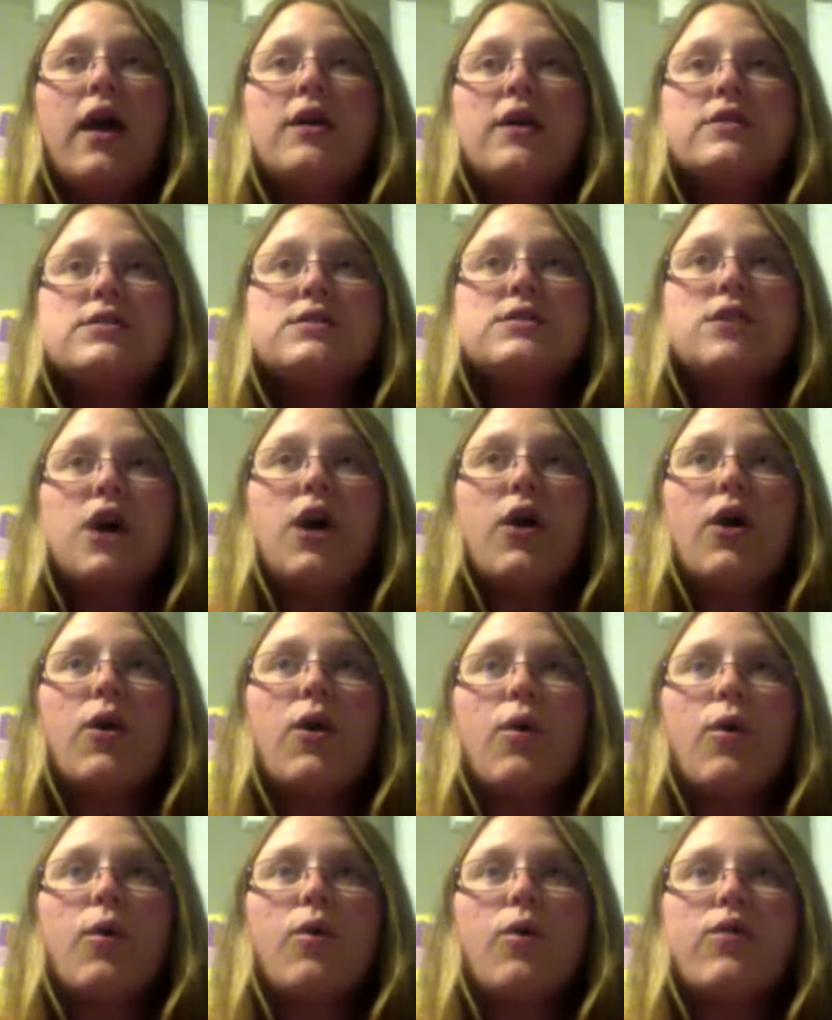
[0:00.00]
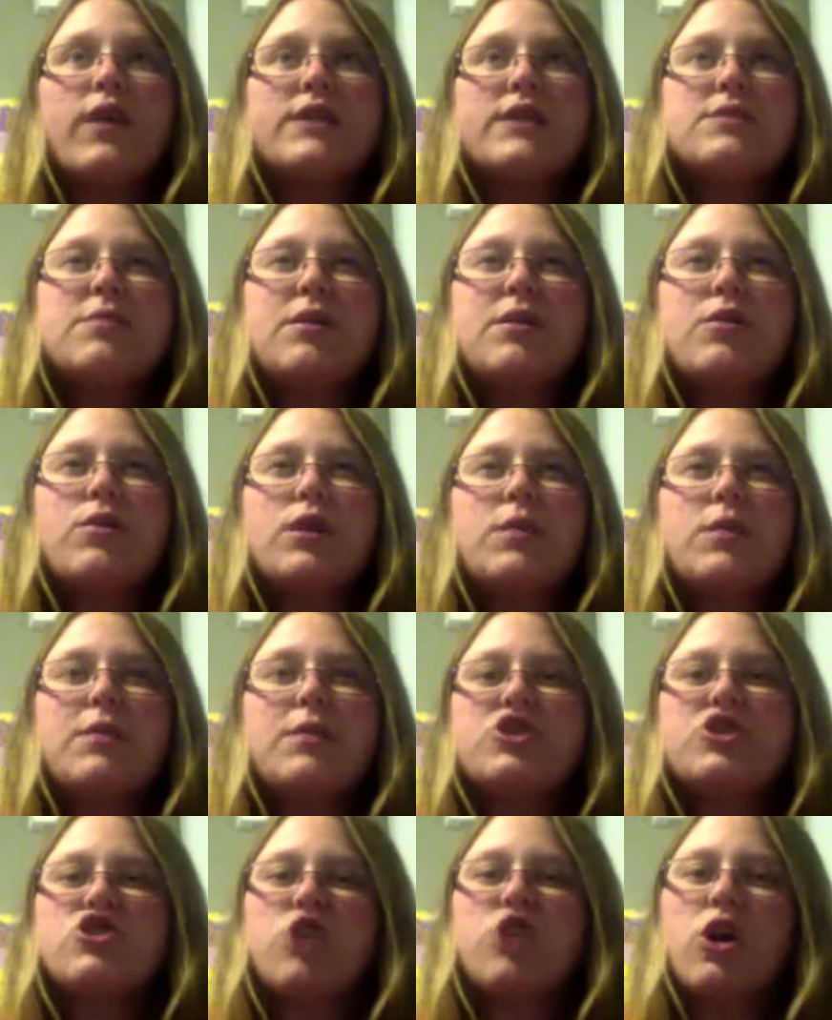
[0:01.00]
So that's been a really big
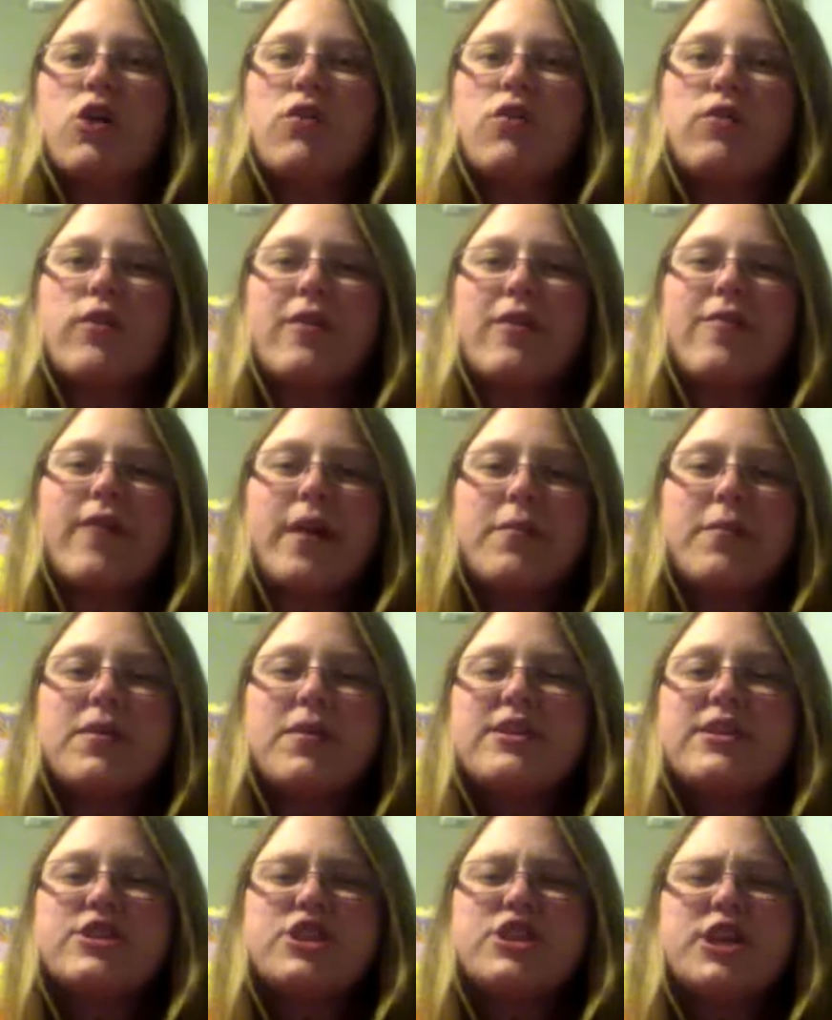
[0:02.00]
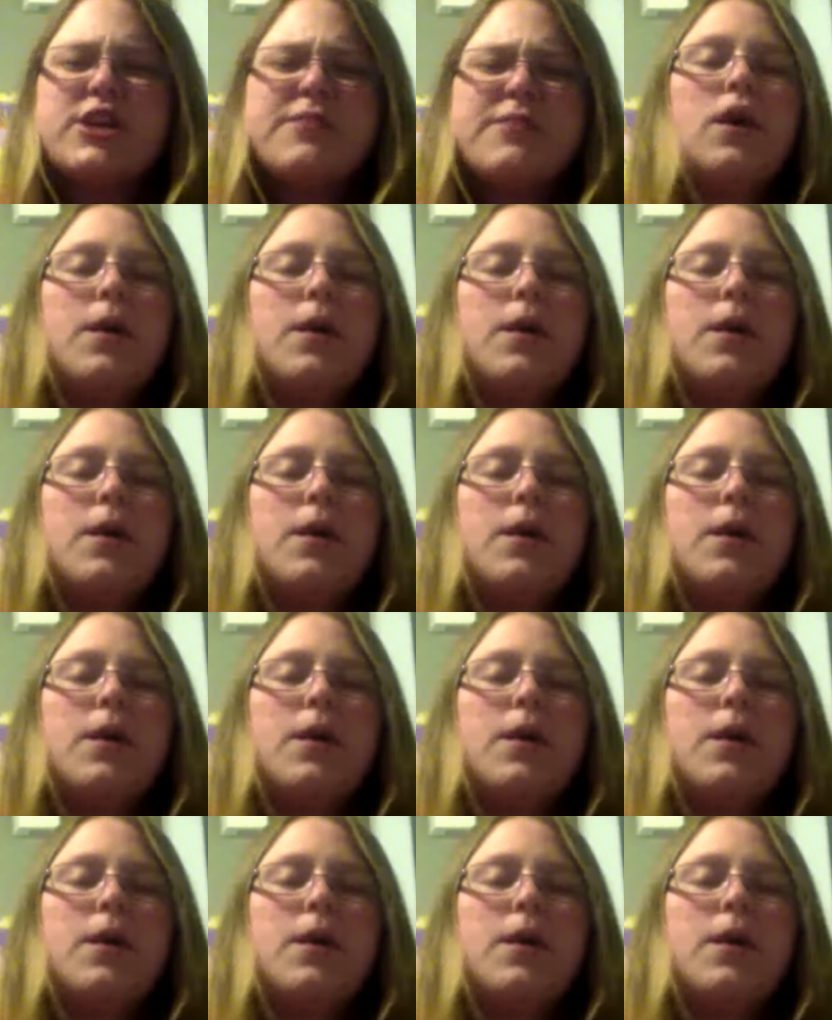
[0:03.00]
struggle for our family this year.